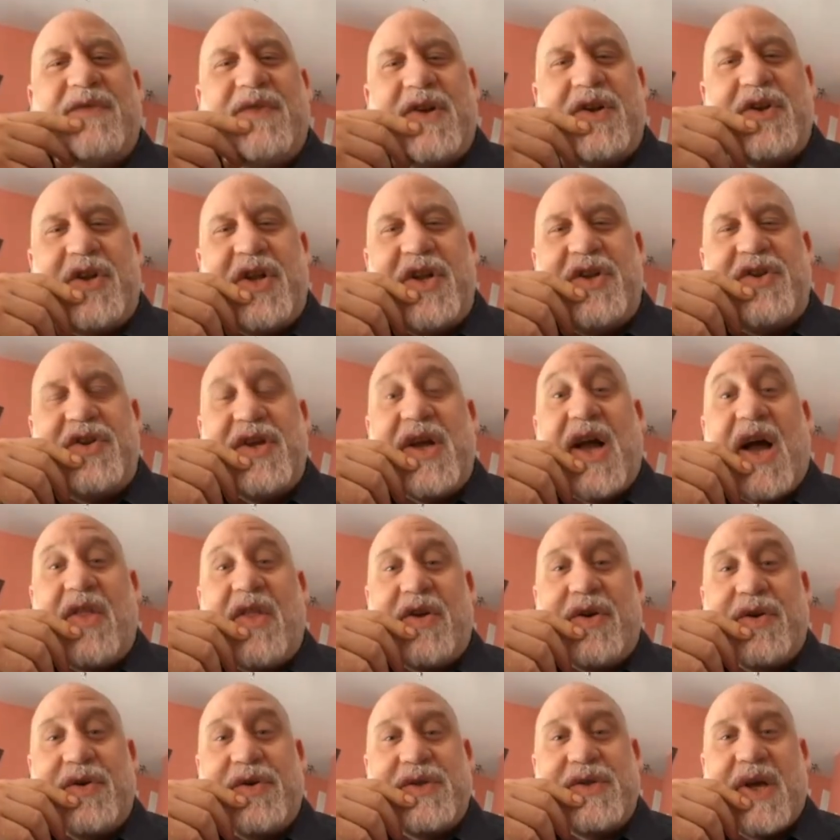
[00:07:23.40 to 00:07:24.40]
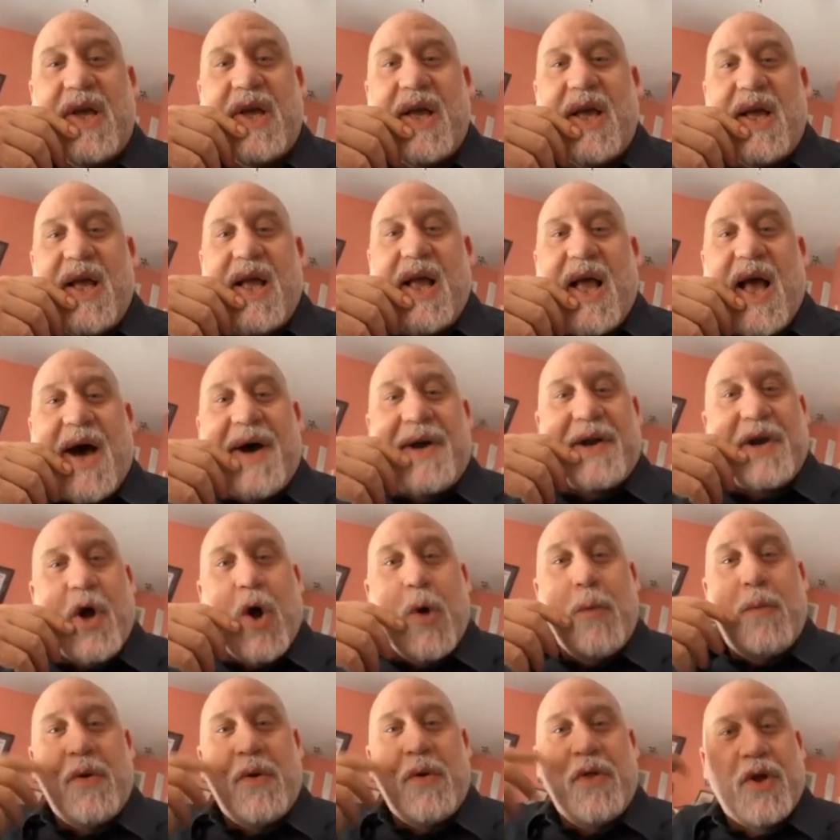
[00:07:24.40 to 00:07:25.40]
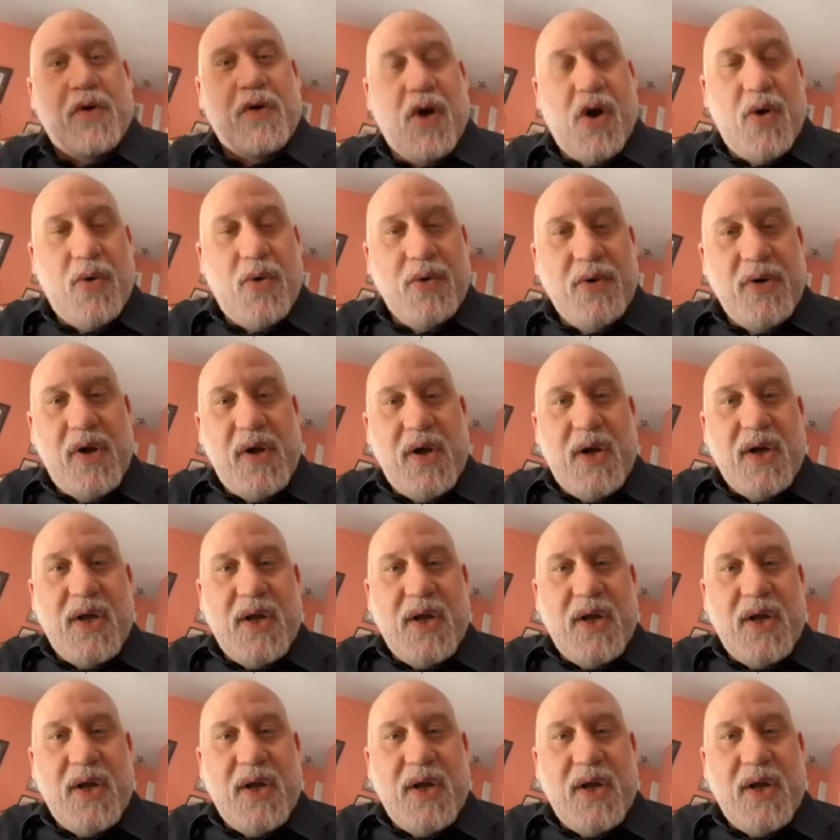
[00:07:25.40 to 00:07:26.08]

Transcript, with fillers: in teaching others how to open their own